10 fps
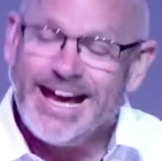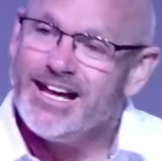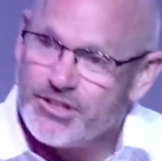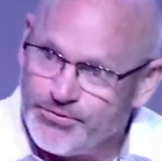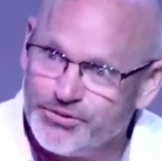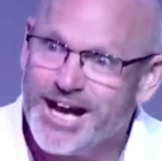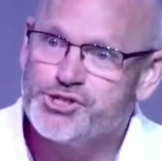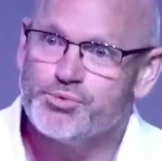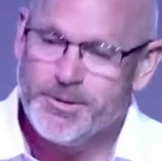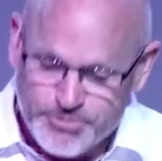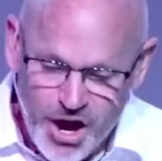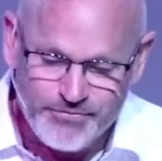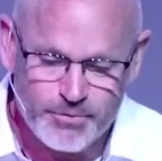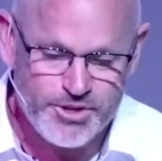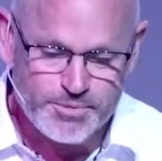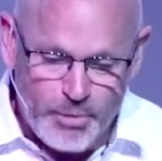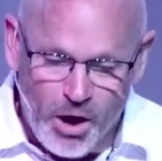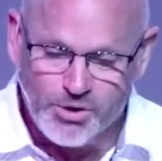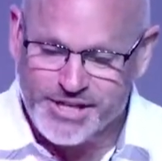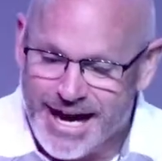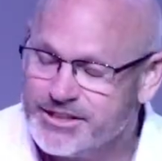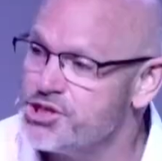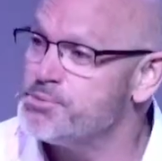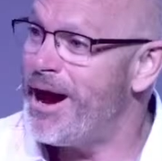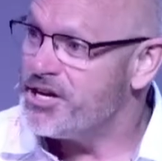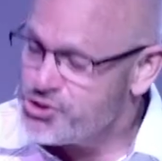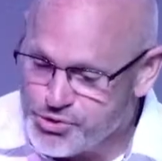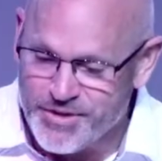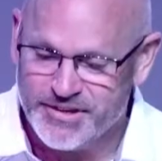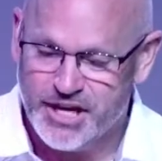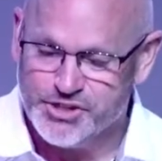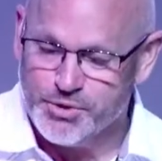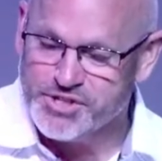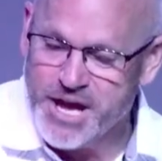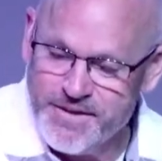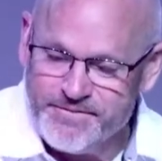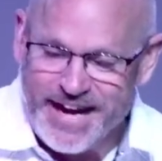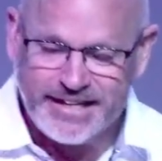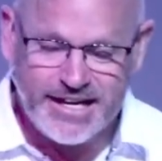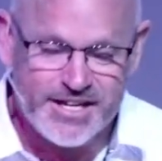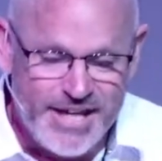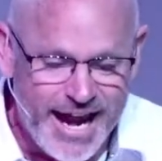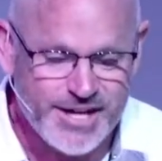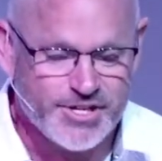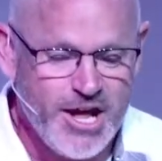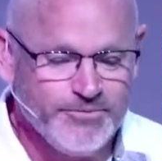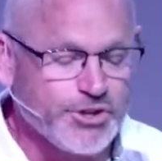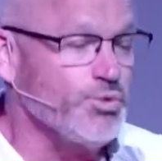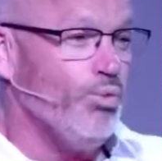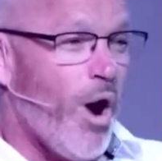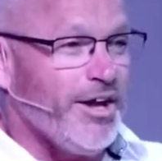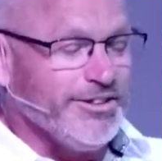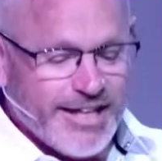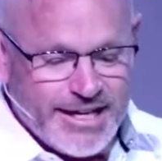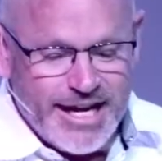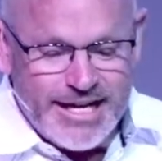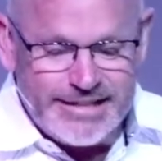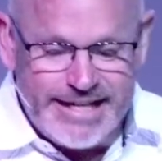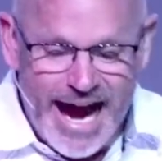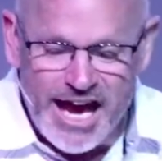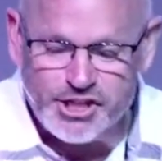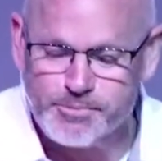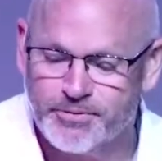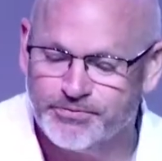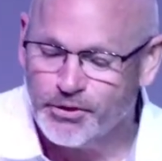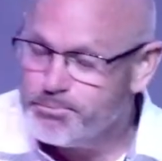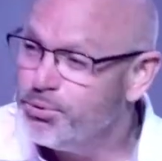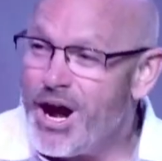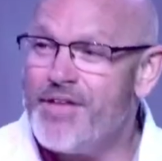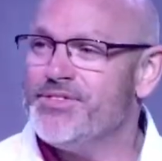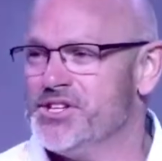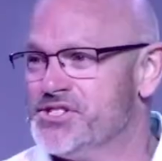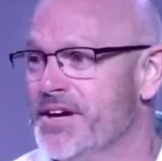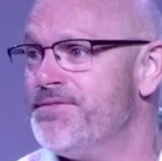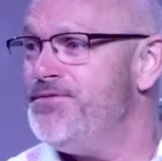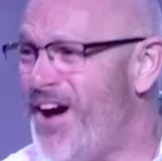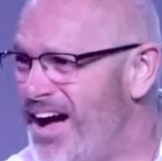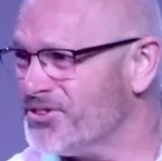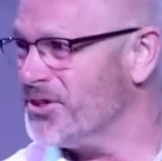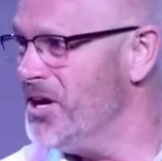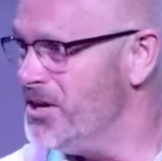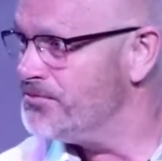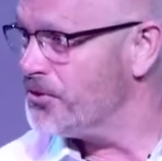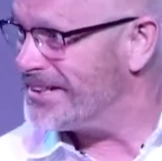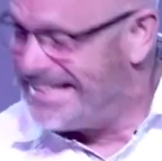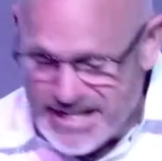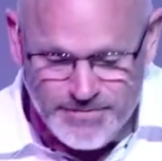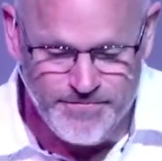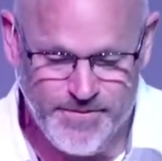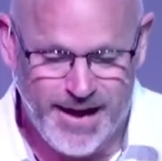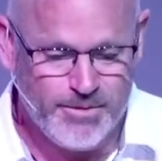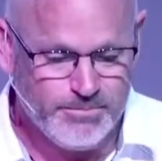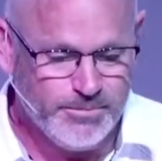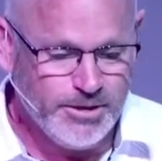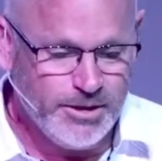They had the flesh ripped off from his bones. They had the spikes driven into his feet and his hands. This one that gasped for breath and said, Father, forgive them.